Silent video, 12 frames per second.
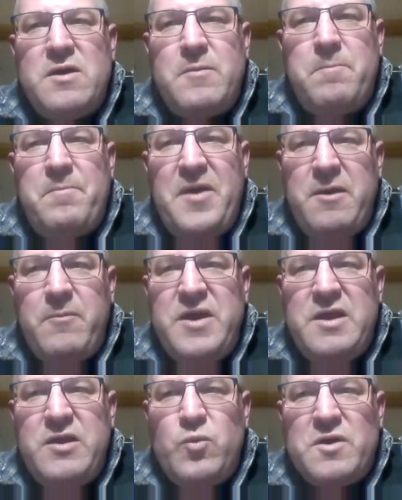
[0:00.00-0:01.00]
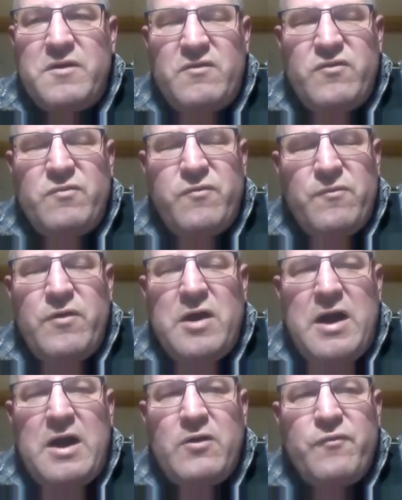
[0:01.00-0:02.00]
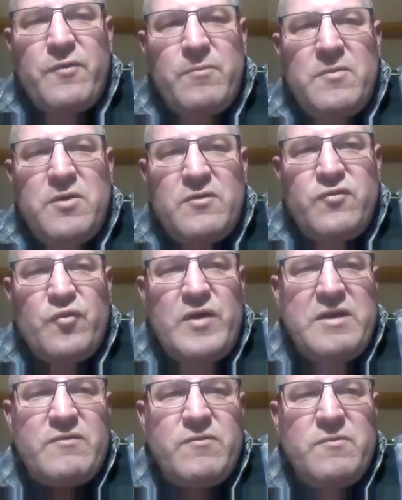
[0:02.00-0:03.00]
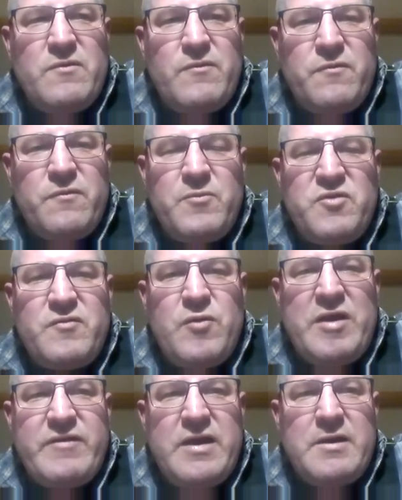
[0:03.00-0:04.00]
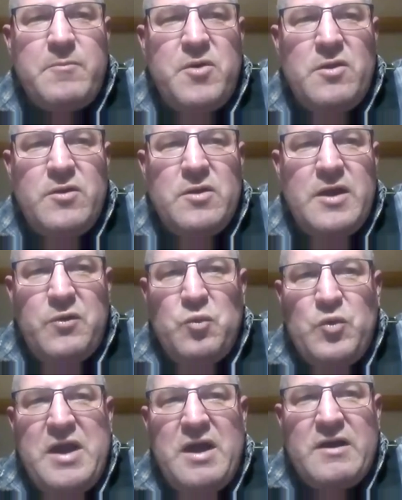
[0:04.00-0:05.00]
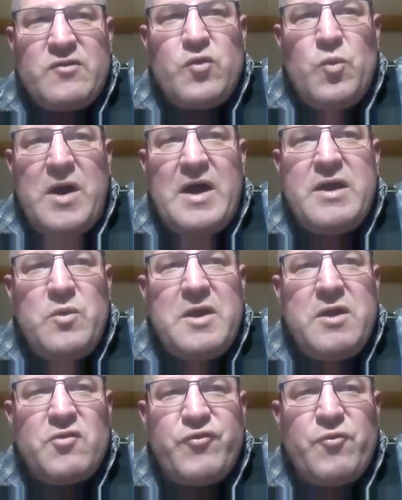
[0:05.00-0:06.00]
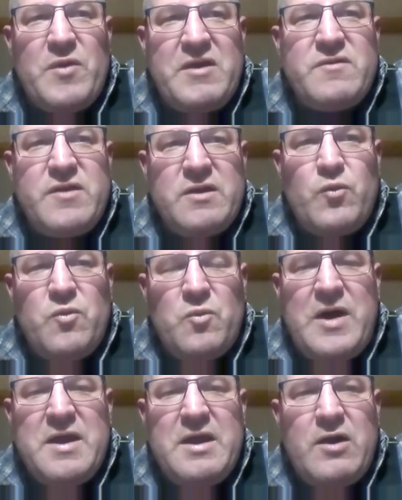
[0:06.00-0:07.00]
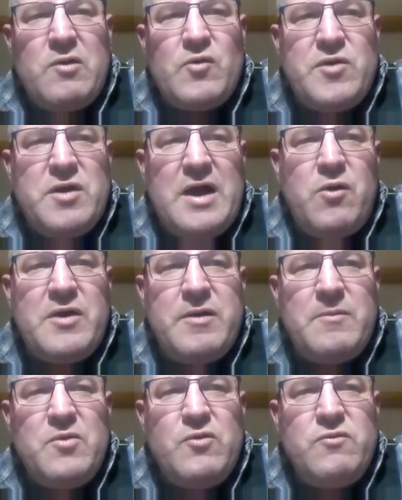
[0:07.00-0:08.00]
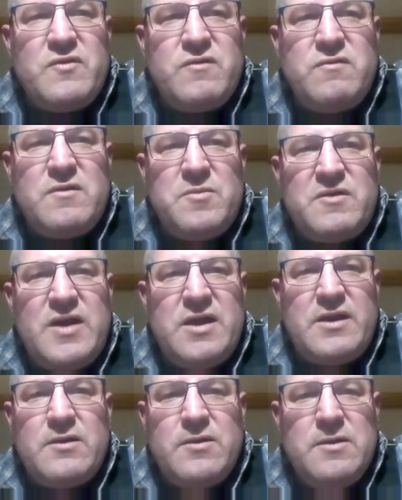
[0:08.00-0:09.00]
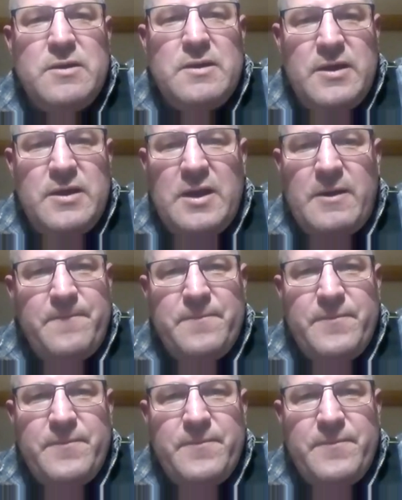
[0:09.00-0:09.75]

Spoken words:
pig meat what is out from a stress animal, and we ask why we are stressed and why our immune system is done. Yeah.